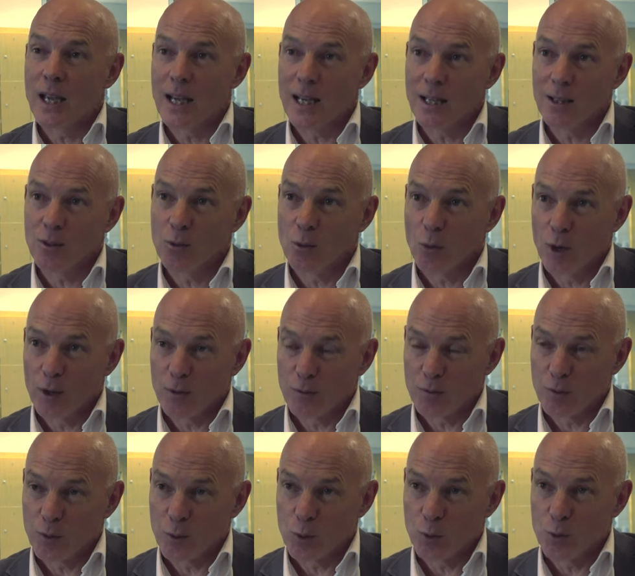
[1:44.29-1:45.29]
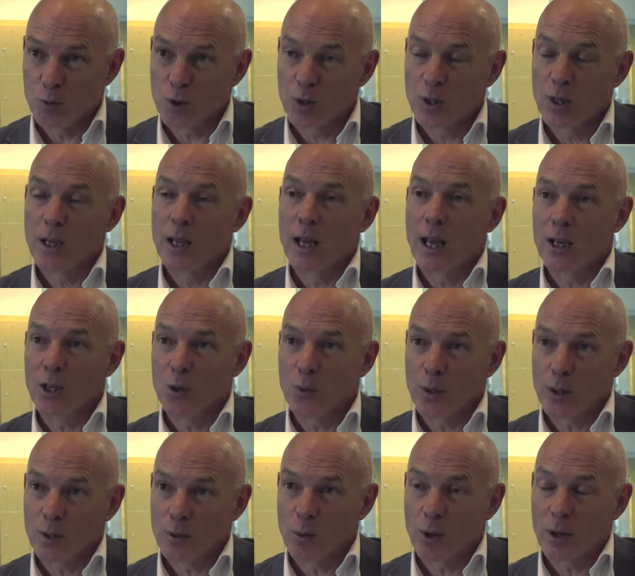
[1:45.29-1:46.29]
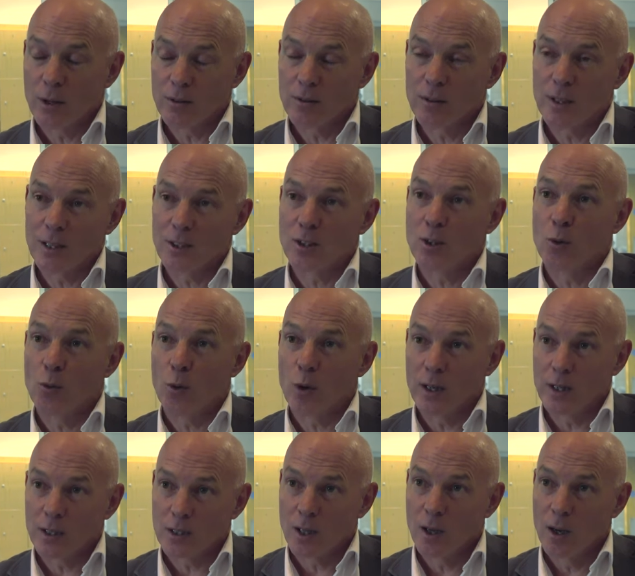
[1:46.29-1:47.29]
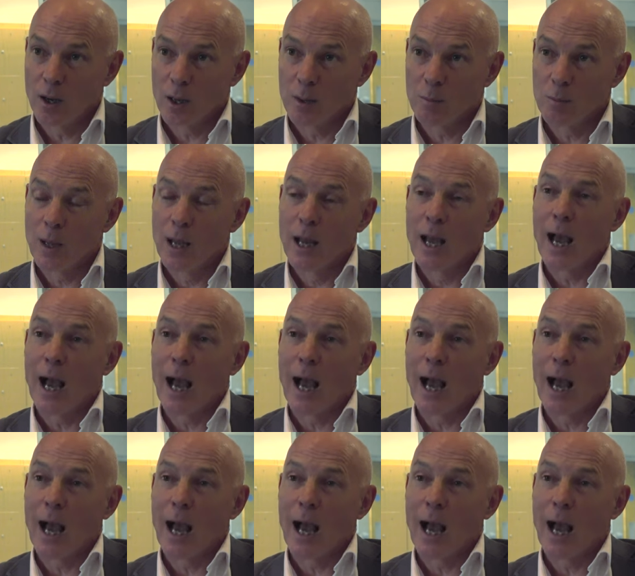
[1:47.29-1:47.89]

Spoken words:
eat the right foods and you eat the right things at the right time